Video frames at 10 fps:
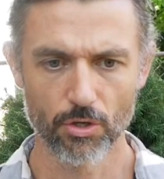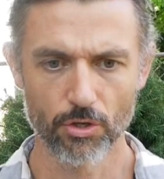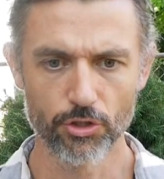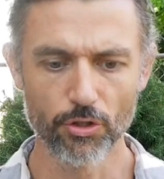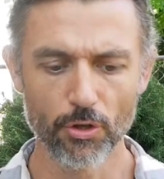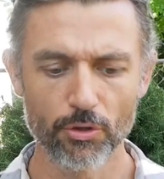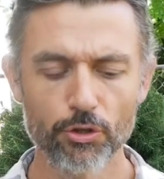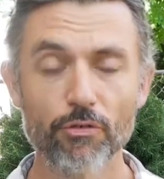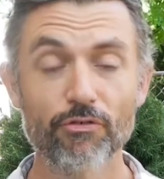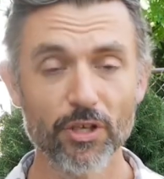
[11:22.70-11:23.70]

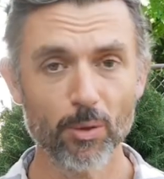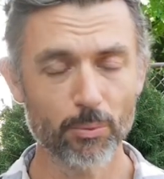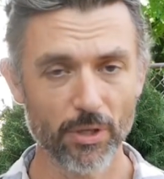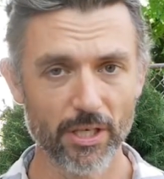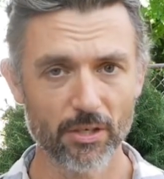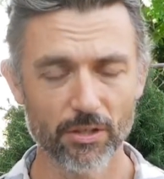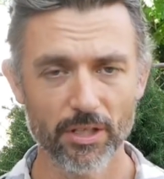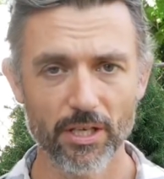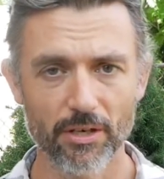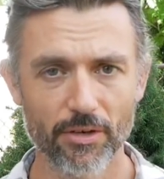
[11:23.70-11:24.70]
you feel pretty
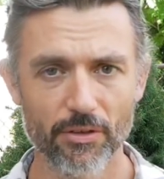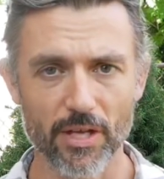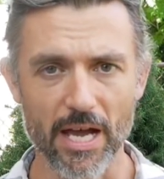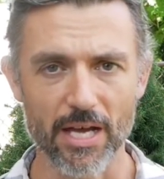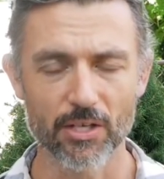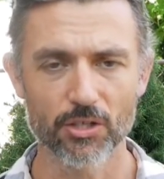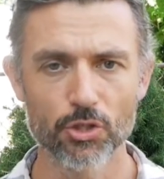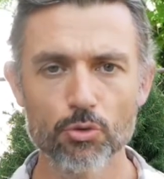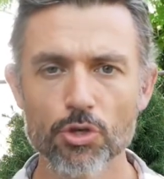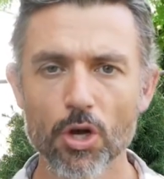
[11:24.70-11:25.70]
clear that
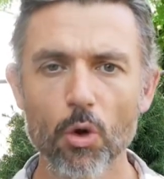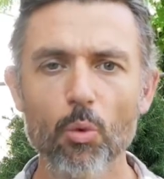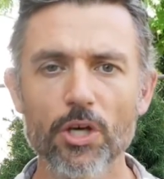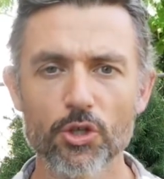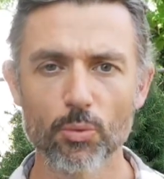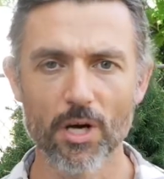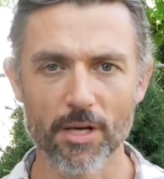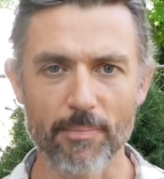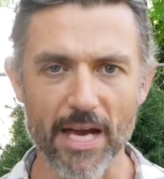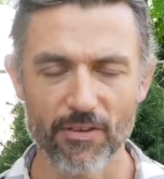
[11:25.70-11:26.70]
you know what you want to
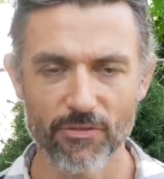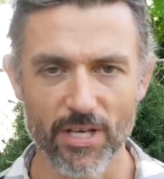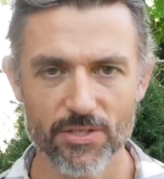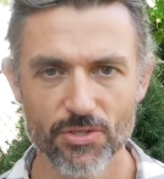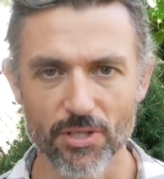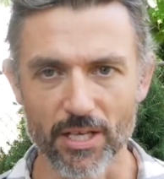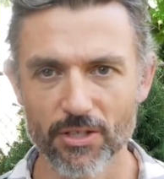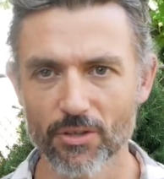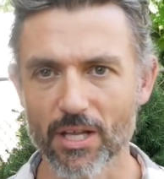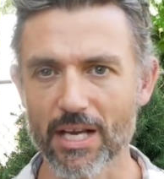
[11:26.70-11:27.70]
manifest. Like
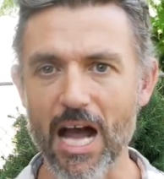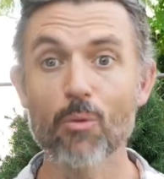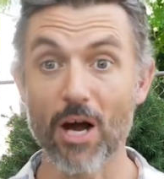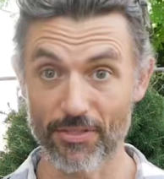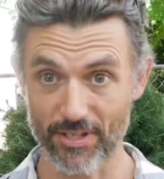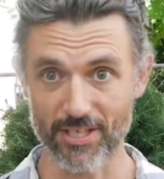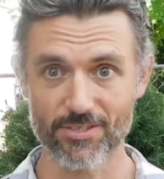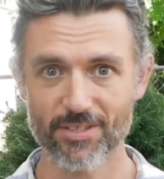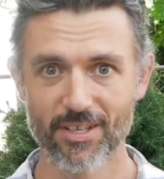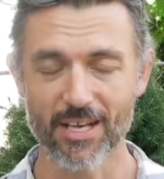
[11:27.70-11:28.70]
you're like, I want
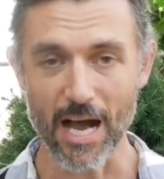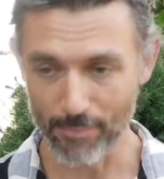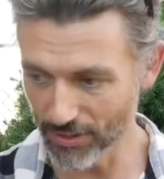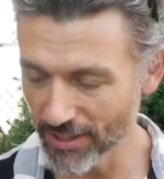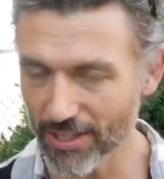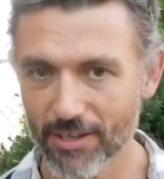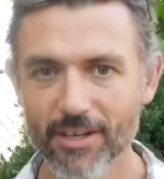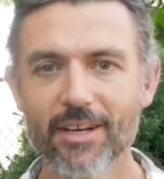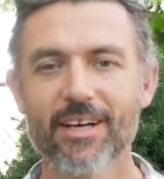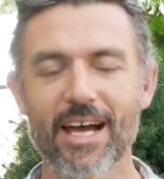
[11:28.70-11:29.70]
this. I'm clear.
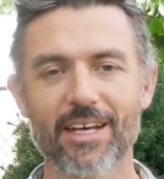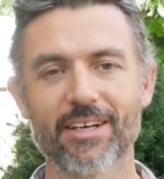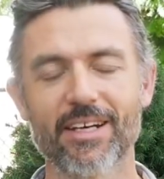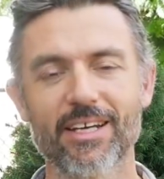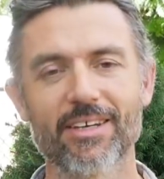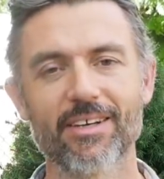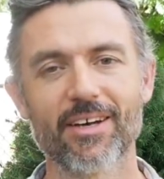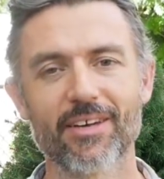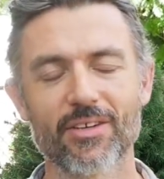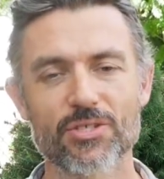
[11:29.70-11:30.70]
And in
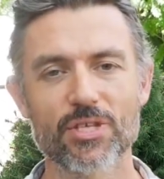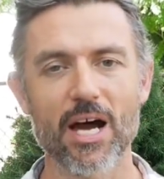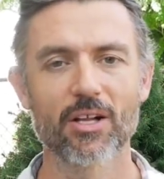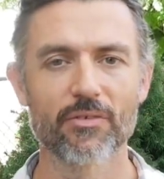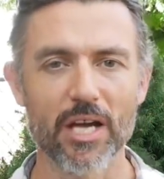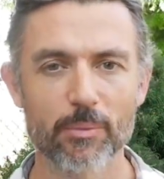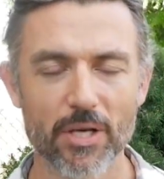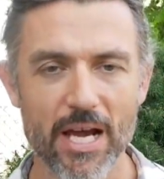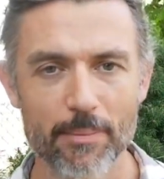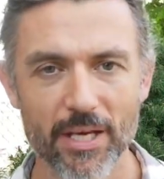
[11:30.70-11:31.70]
the style of
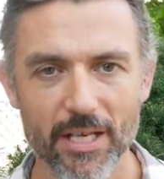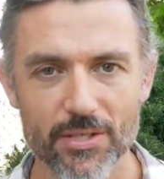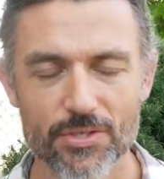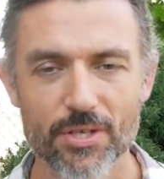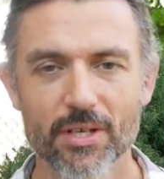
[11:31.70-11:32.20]
Abraham Hicks,